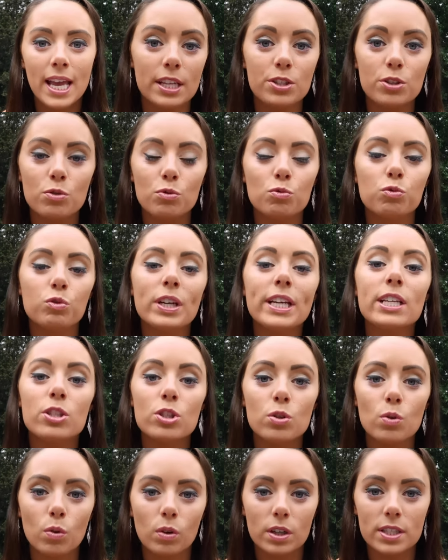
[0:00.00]
It's a
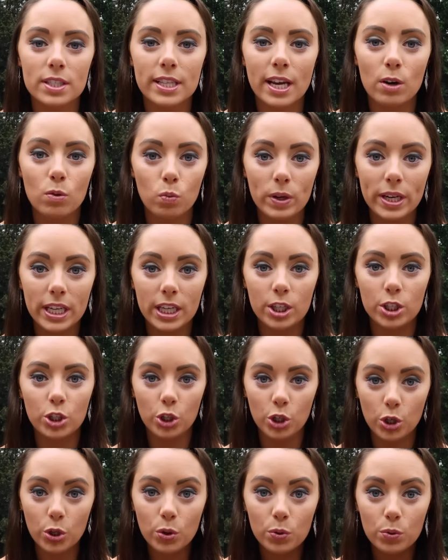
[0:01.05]
resource that we
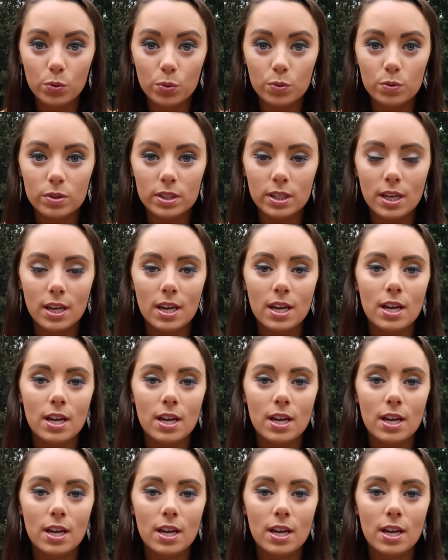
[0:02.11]
can use